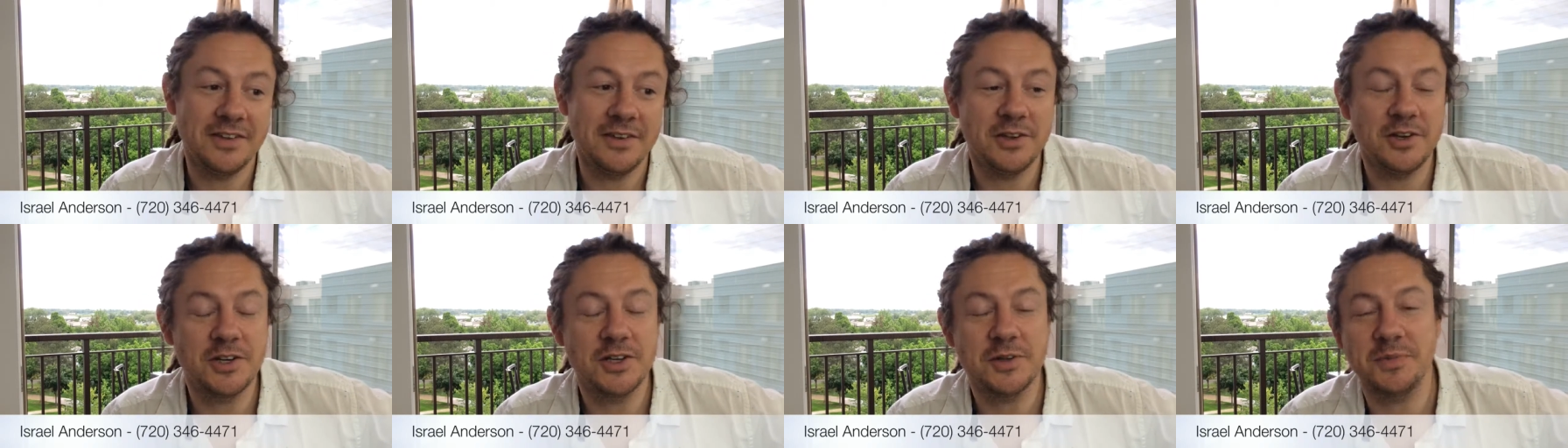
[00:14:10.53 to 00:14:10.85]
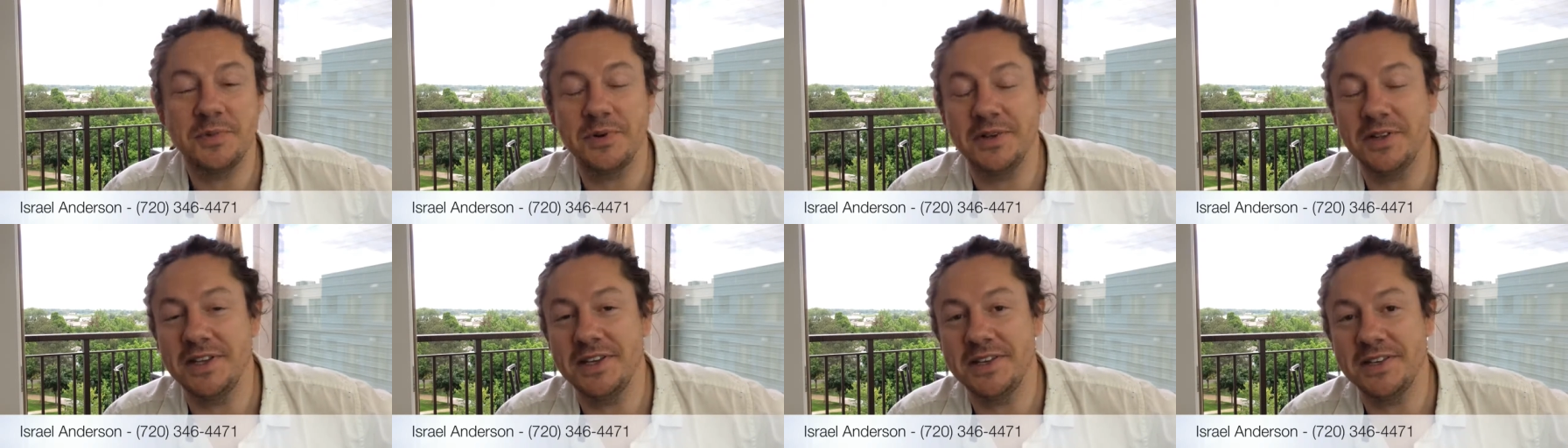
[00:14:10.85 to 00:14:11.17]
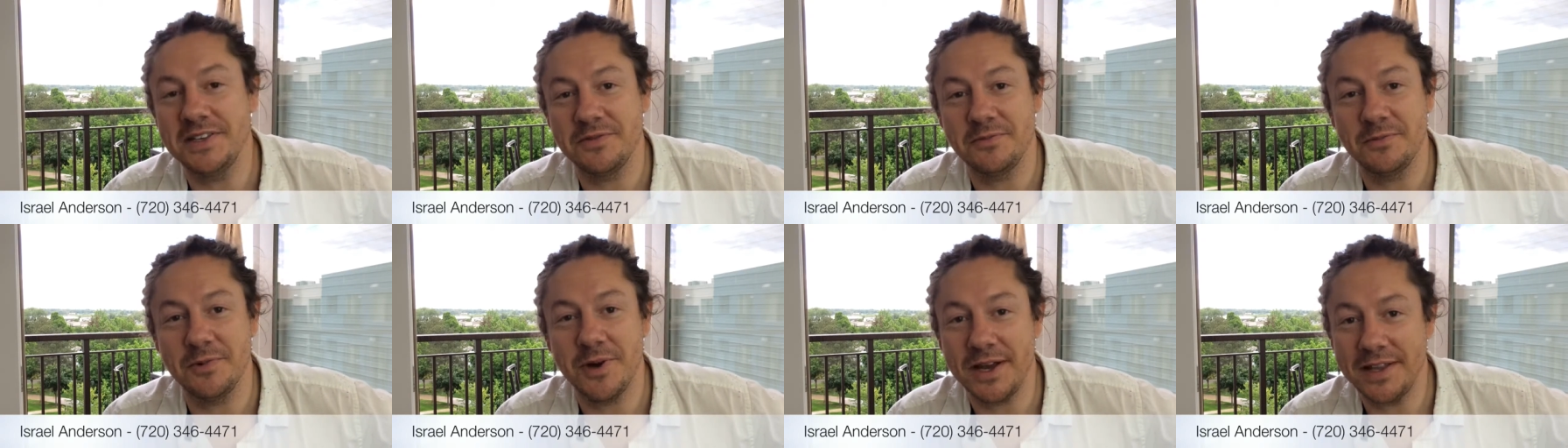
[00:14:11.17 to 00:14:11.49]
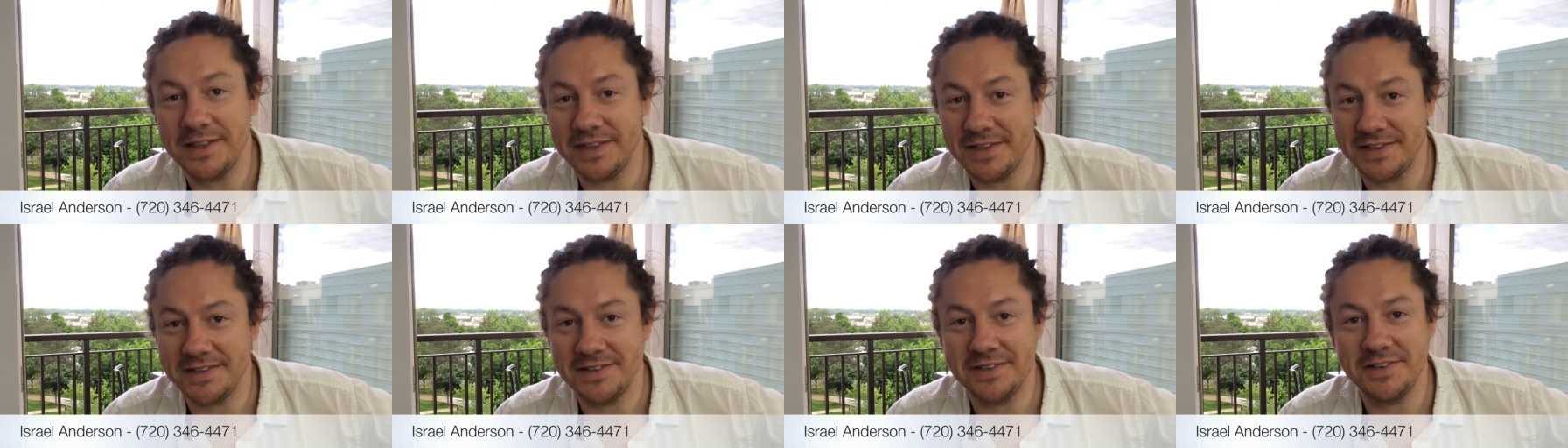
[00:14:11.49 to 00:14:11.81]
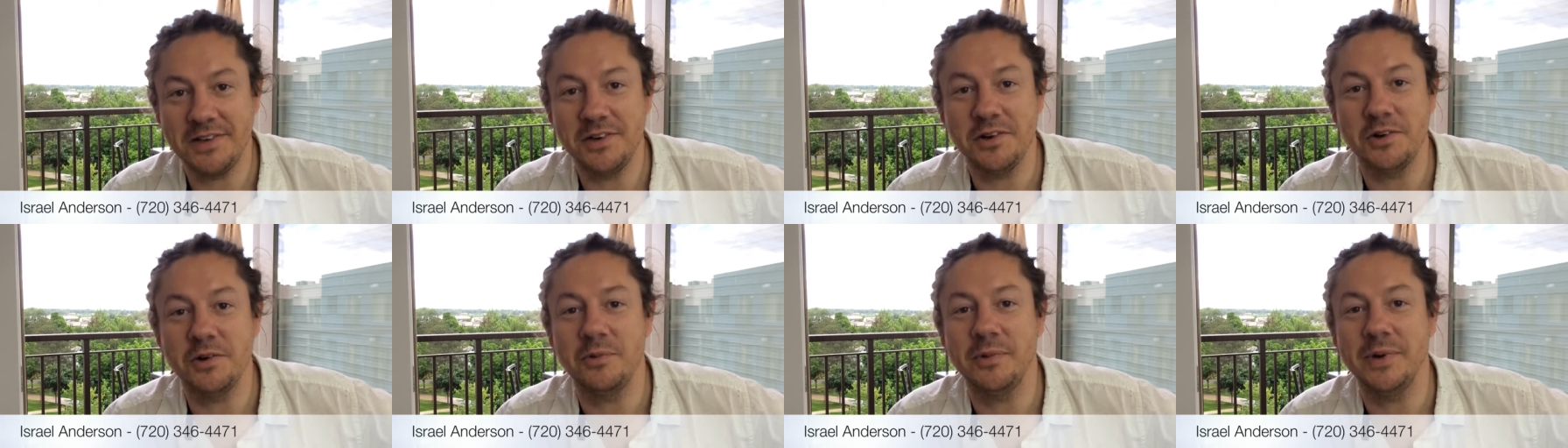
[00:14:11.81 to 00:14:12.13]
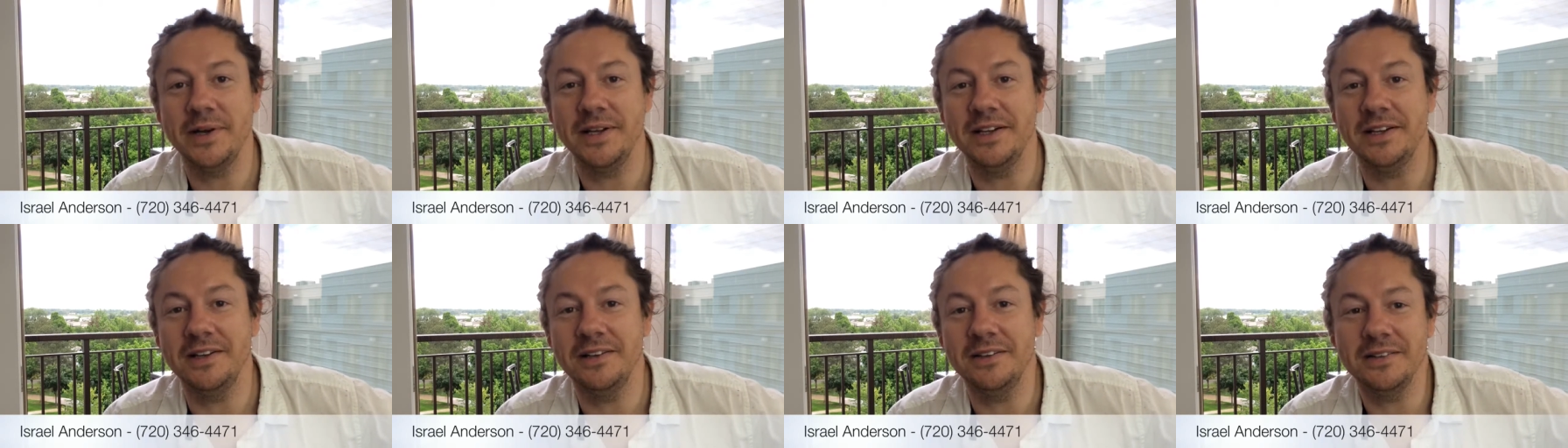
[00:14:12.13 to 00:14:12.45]
you just put this, write this into your
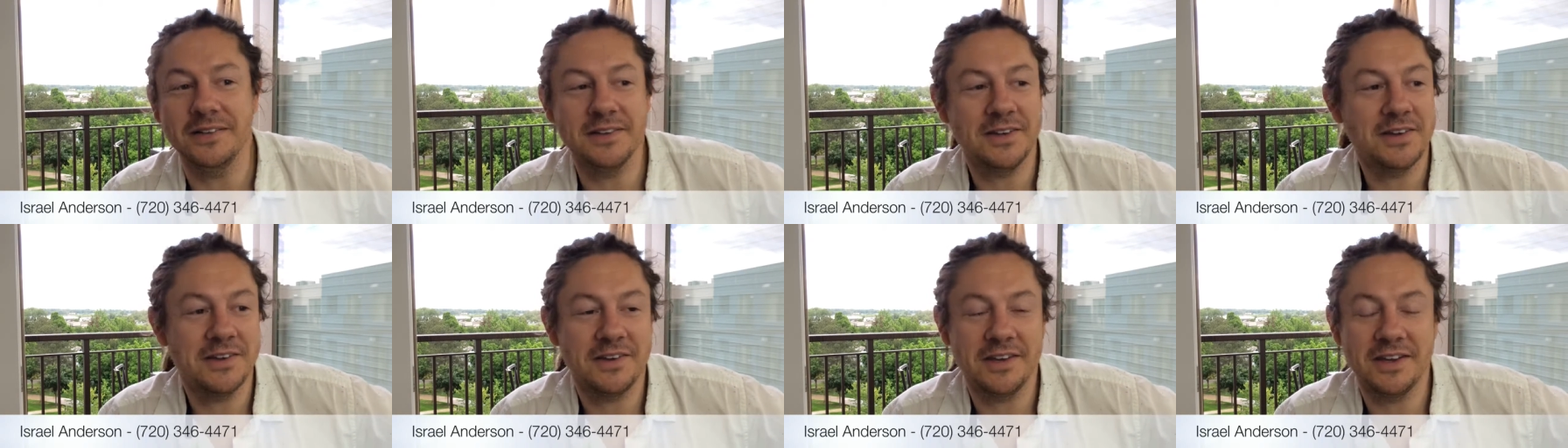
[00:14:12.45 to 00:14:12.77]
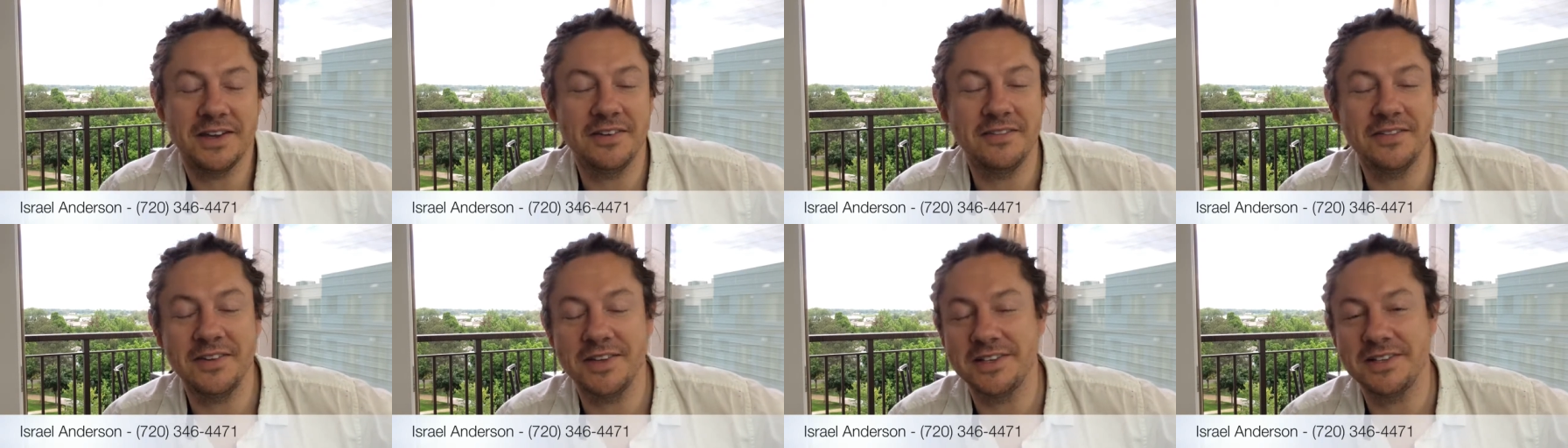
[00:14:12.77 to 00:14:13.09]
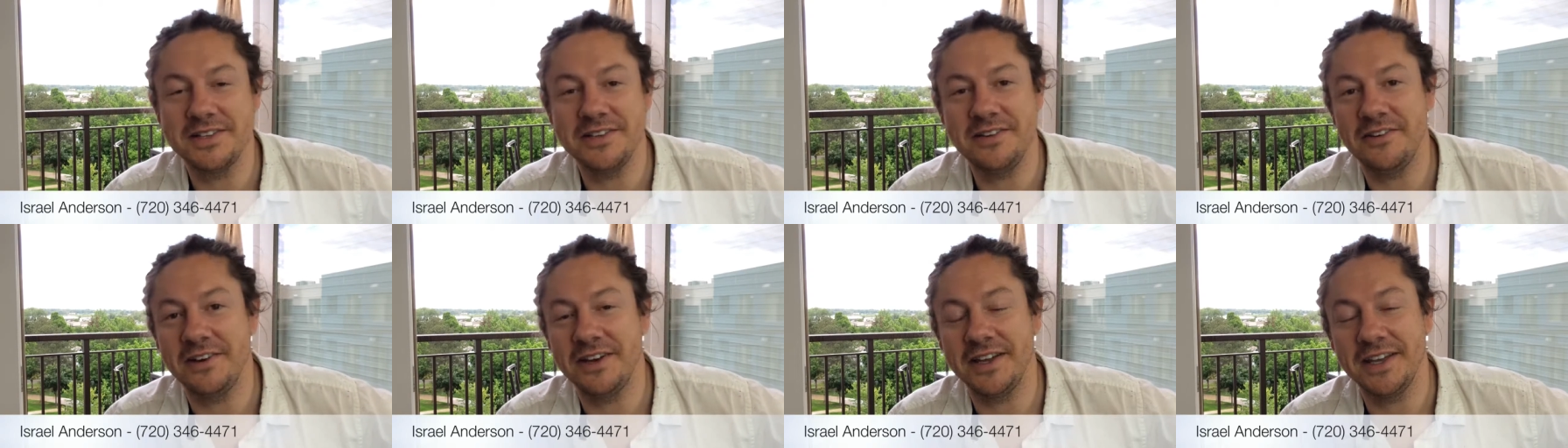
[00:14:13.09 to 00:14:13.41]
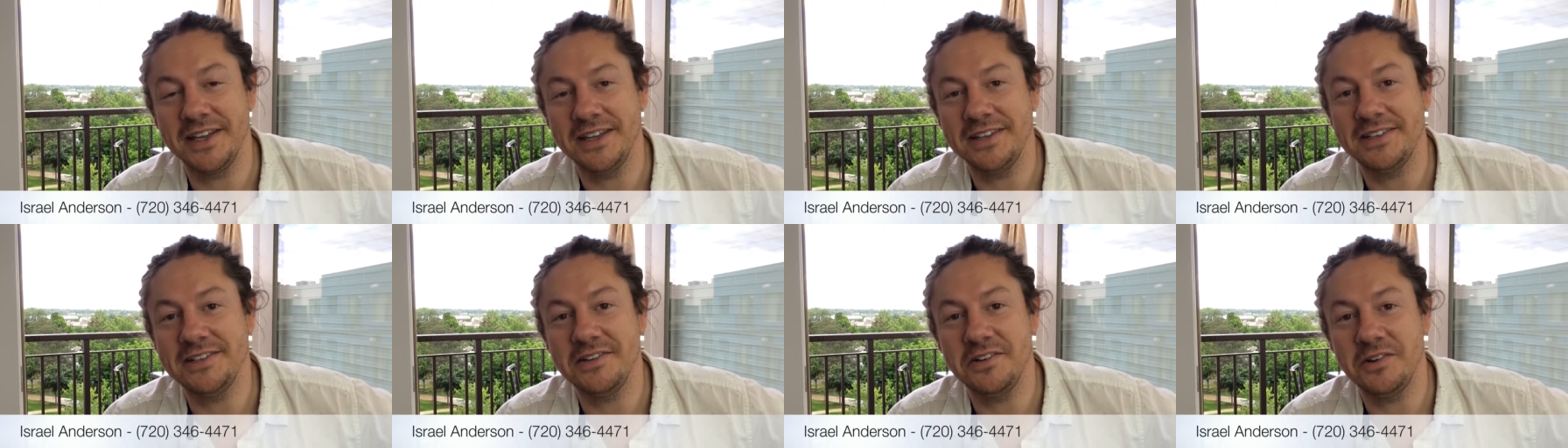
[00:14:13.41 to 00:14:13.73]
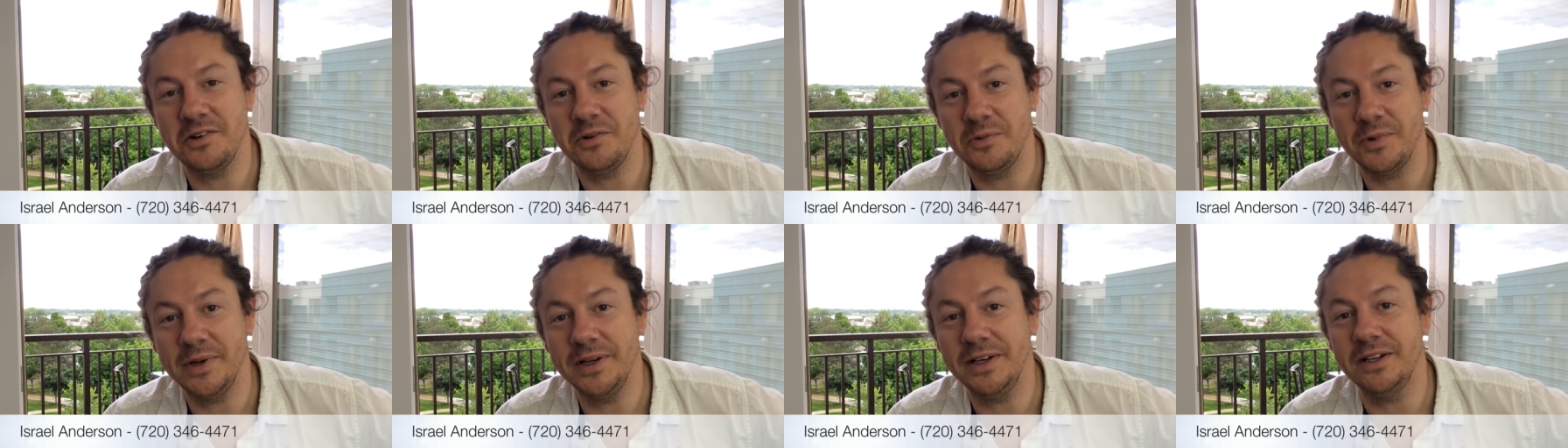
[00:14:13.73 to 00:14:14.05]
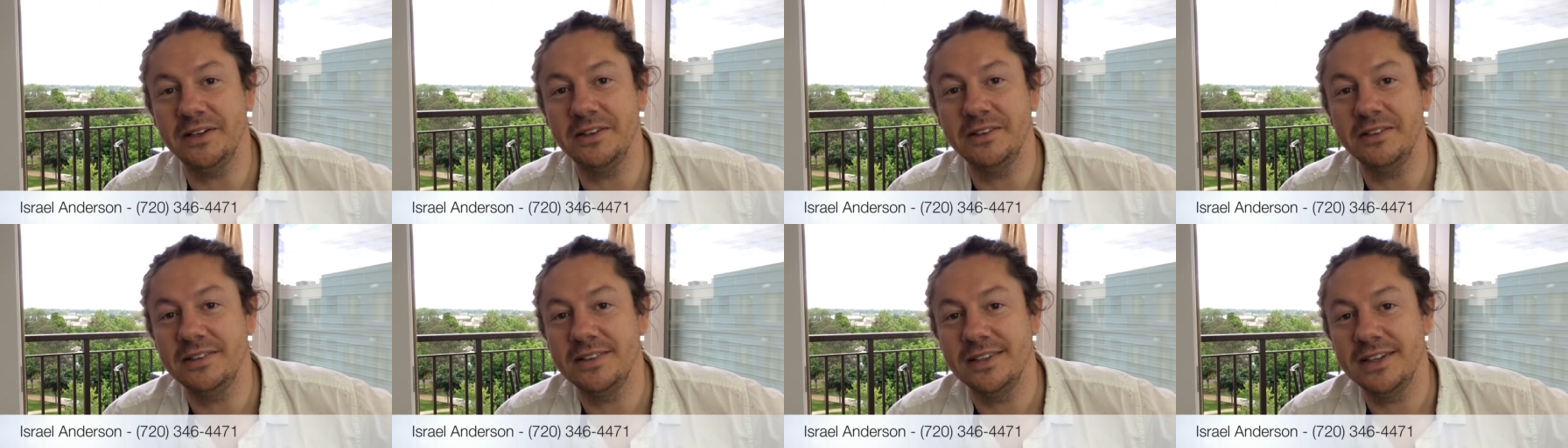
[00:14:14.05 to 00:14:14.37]
will, and you can give this to your kids in your
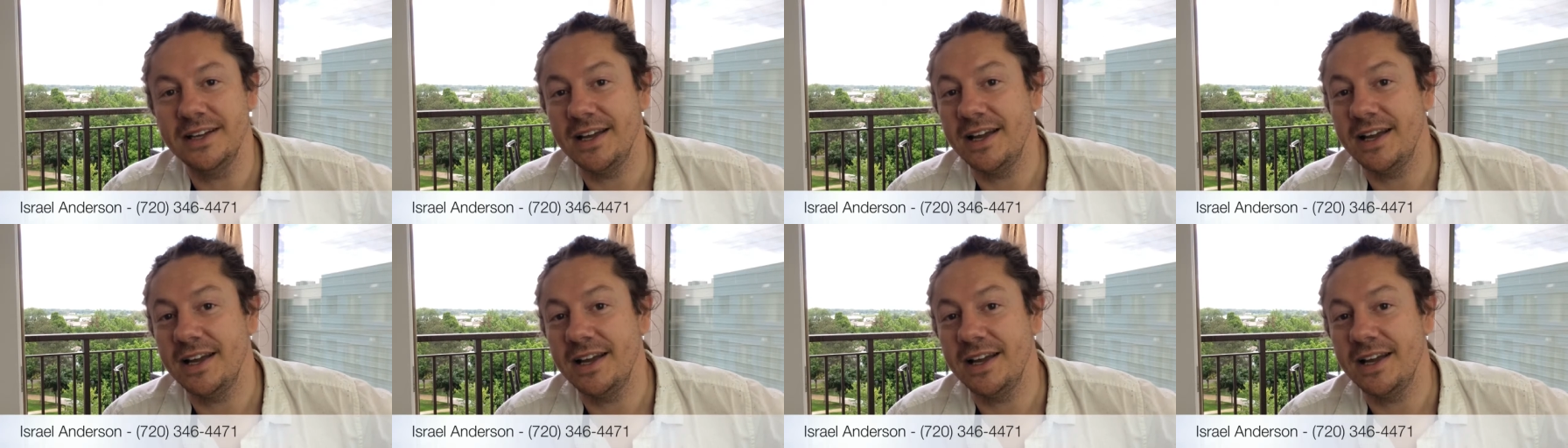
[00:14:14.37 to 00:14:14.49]
will.